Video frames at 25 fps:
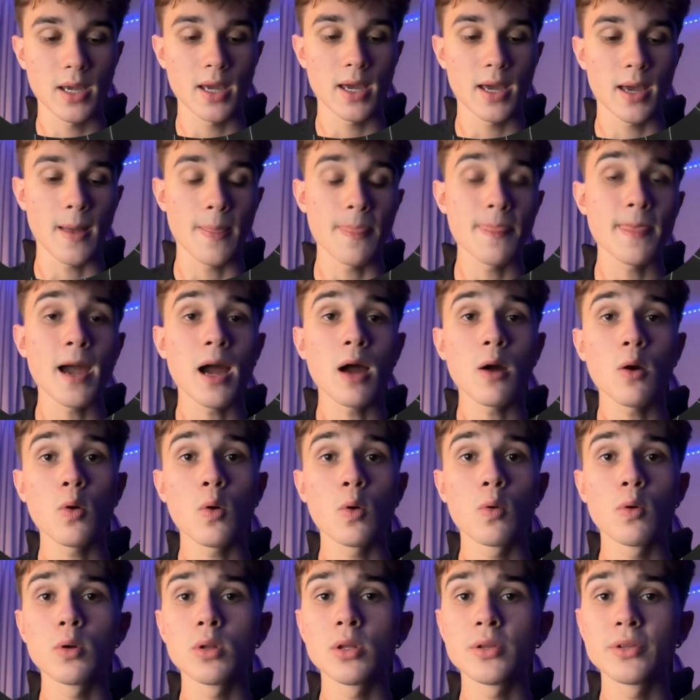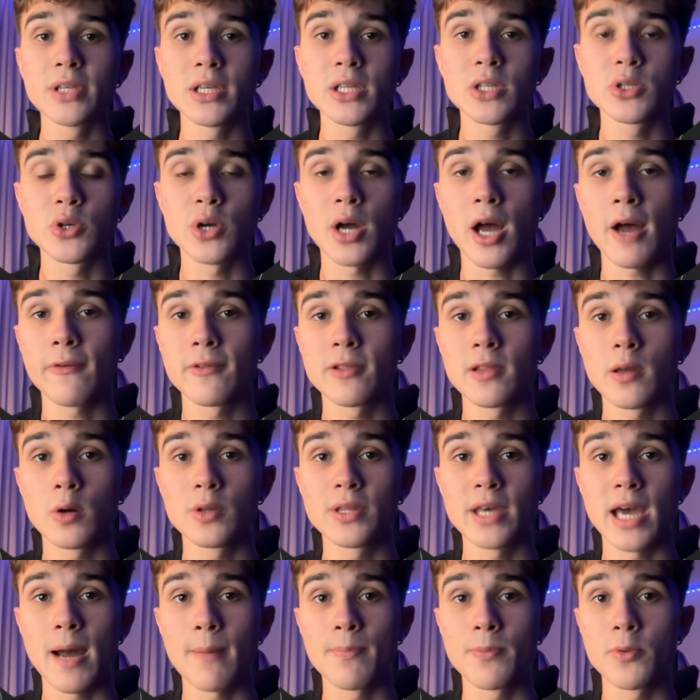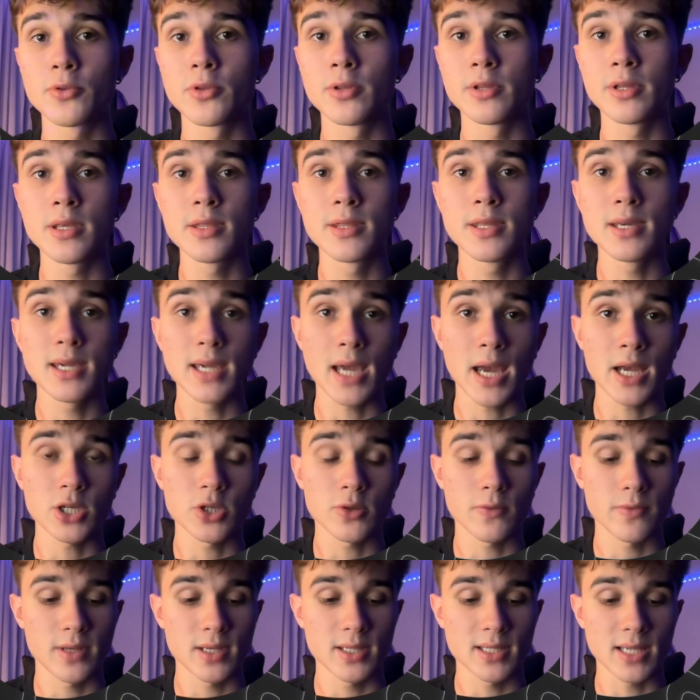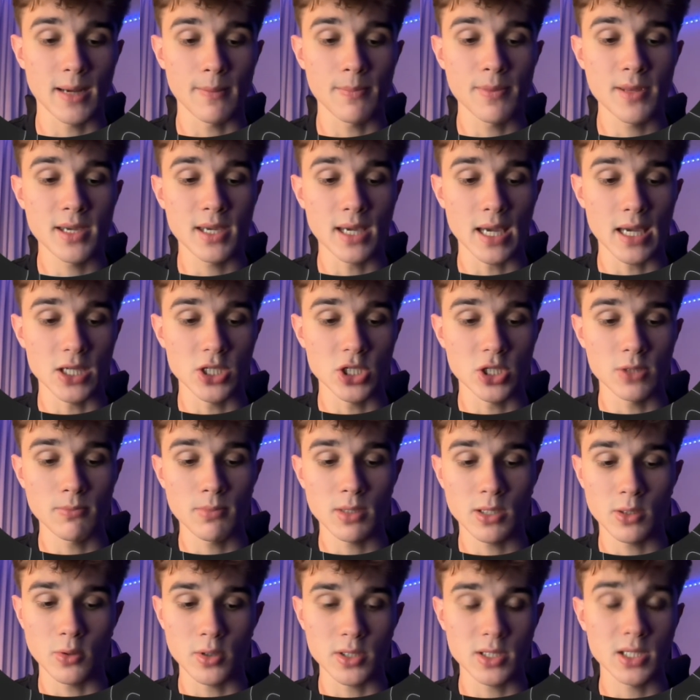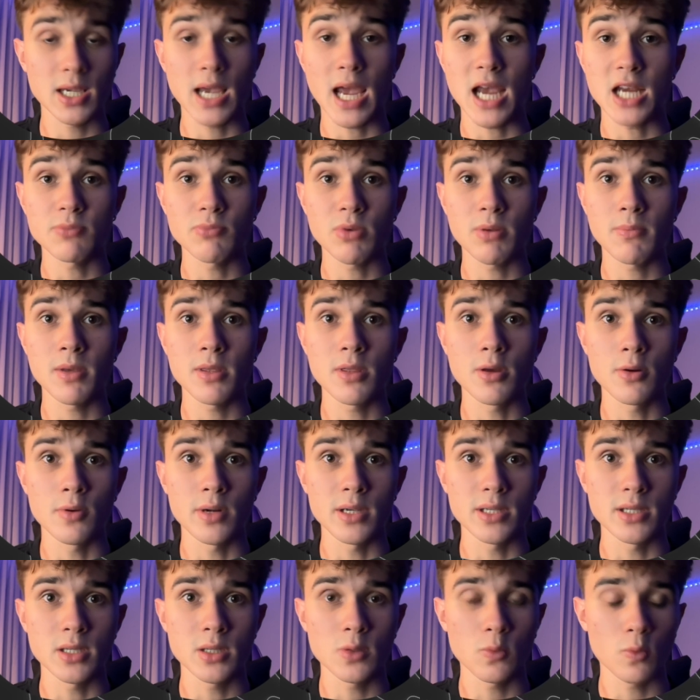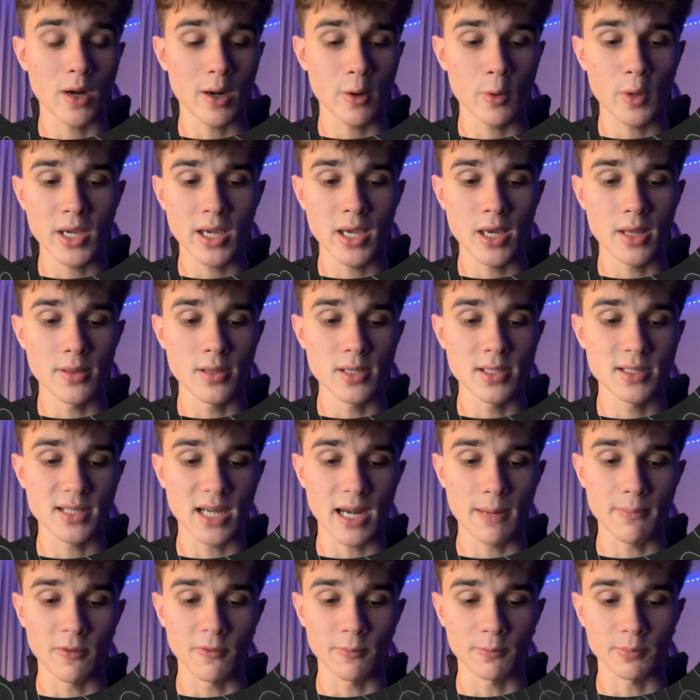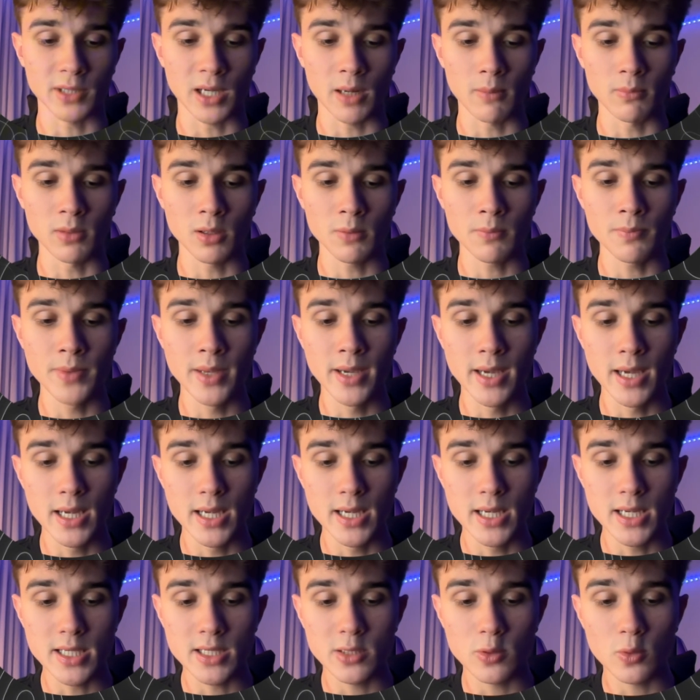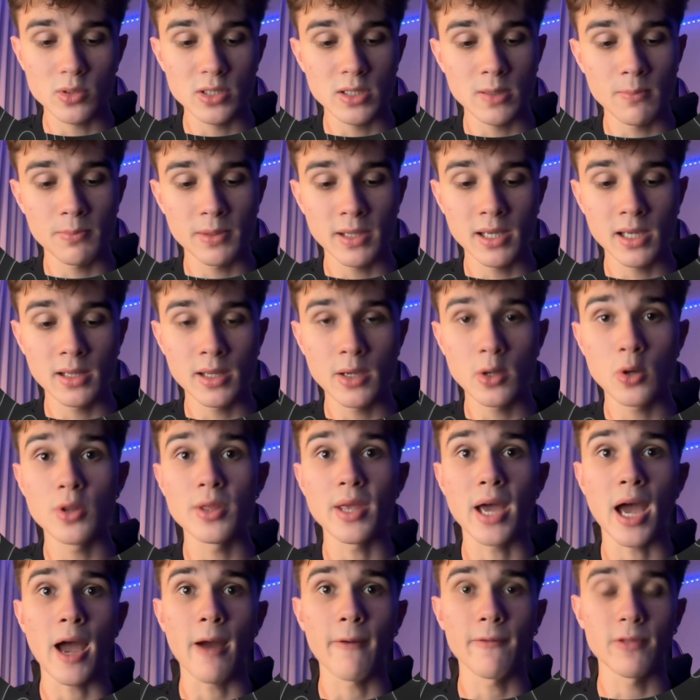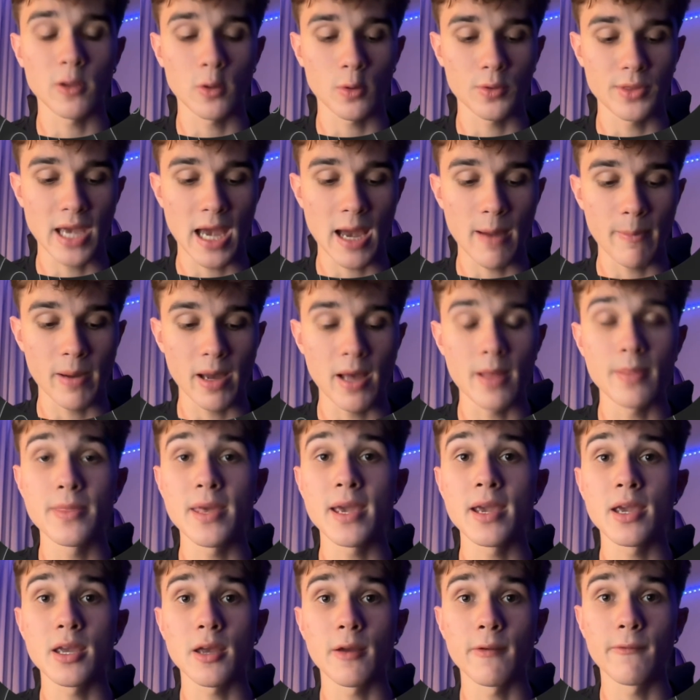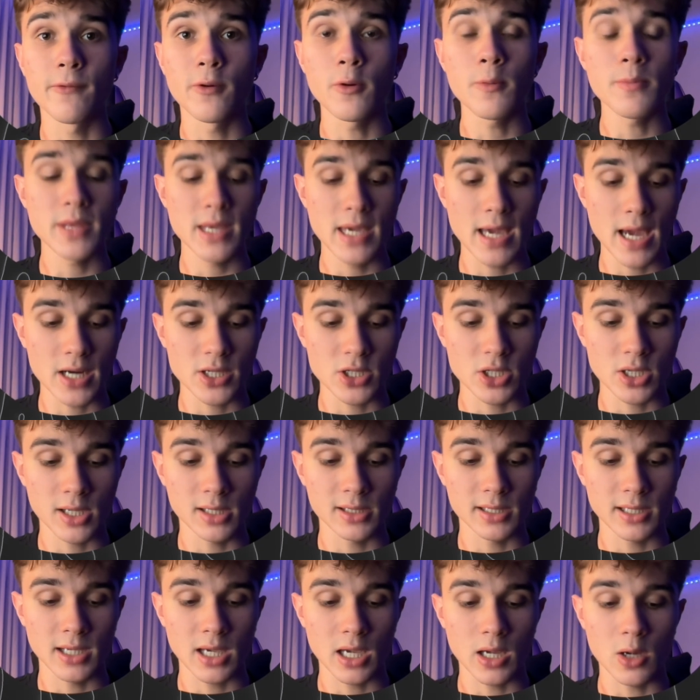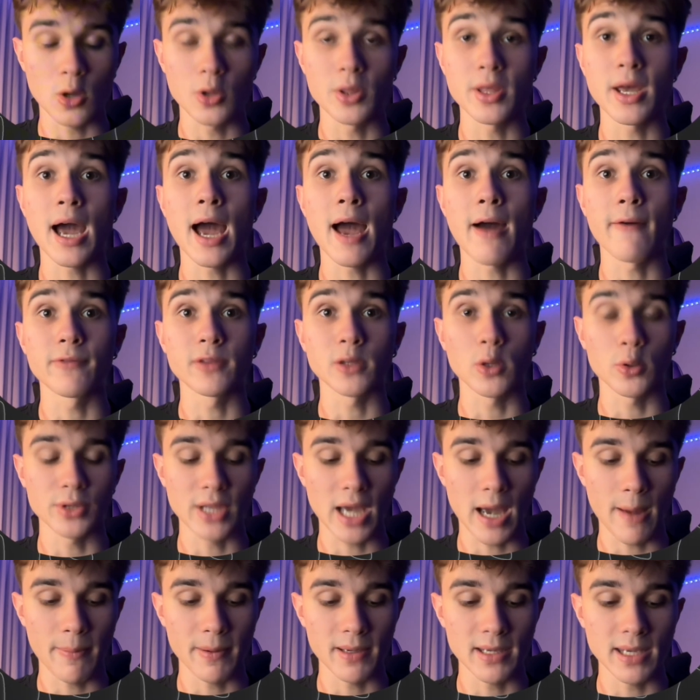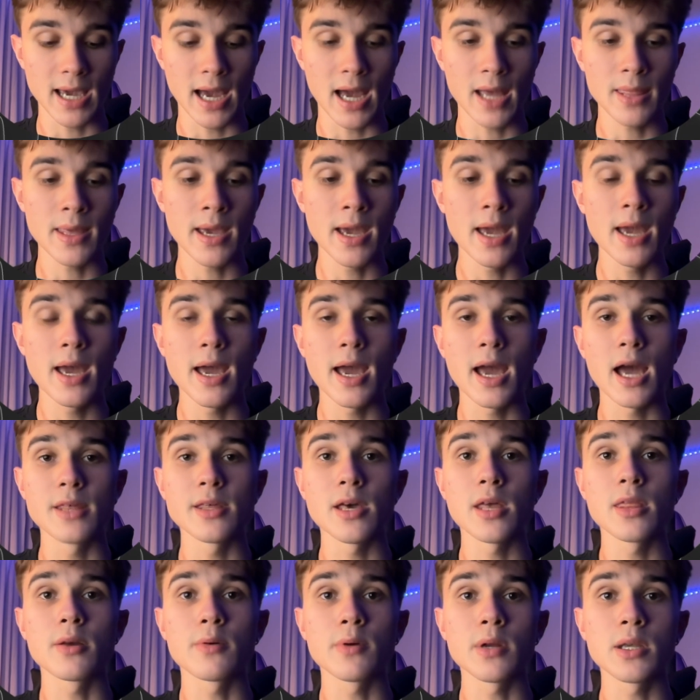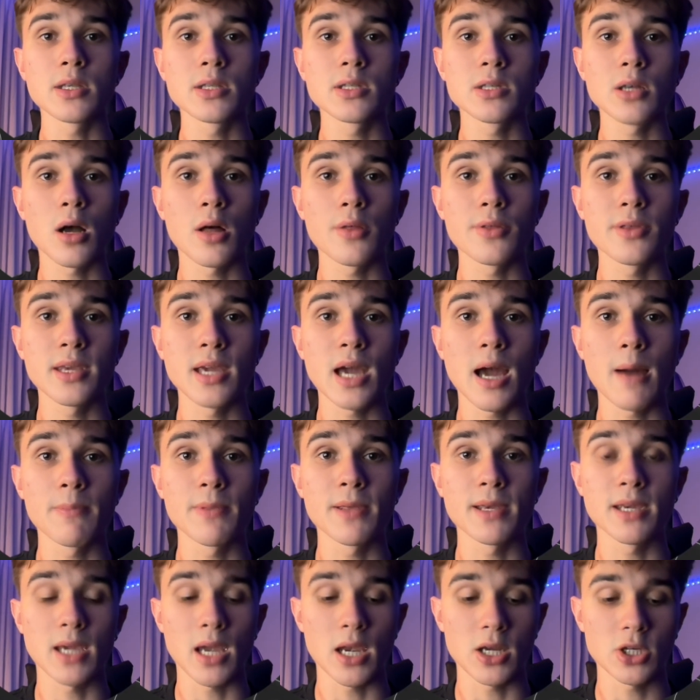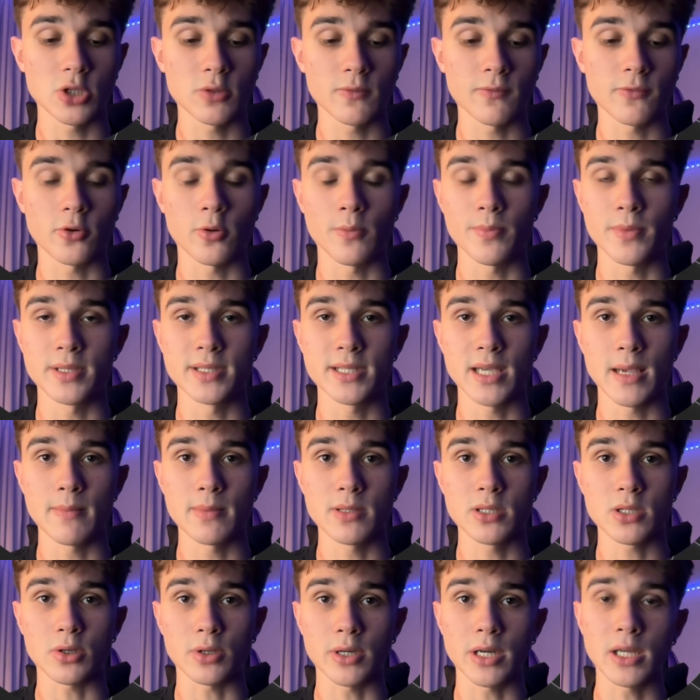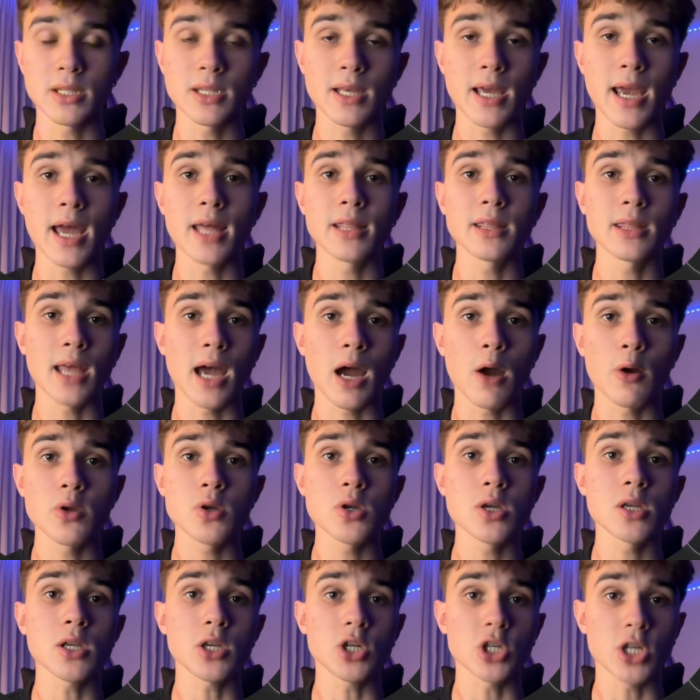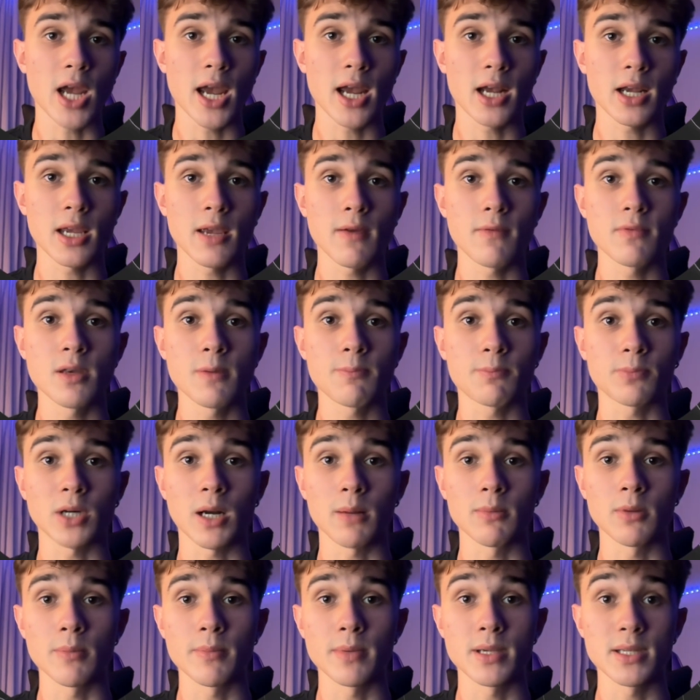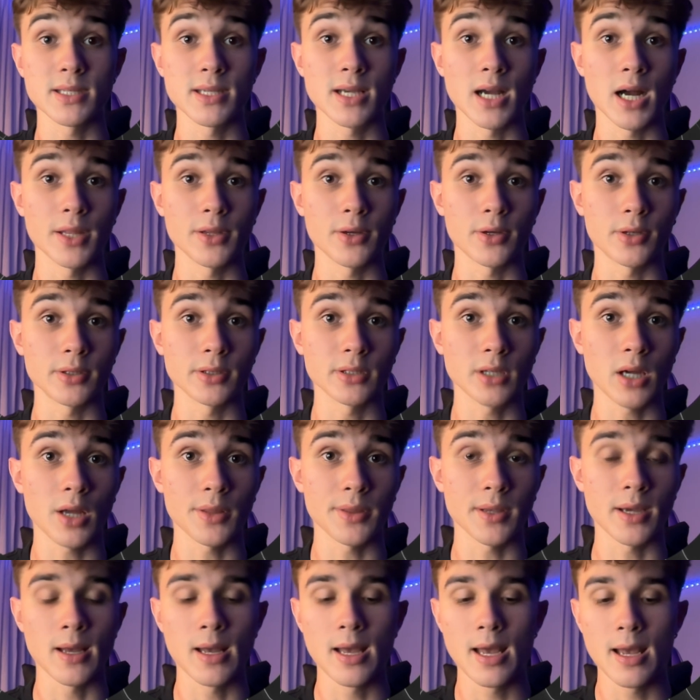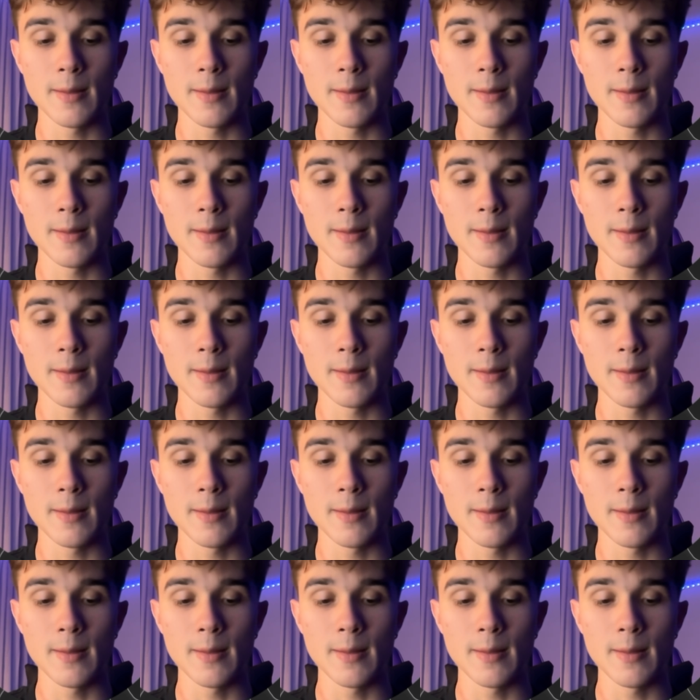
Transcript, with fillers: and now we will need to offload app to delete the cache of this application because cache may be the reason why we get this type of problem. So simply click on offload app and then confirm the action clicking on offload app again and then reinstall the application from the same screen and now you can check if the problem is gone or not.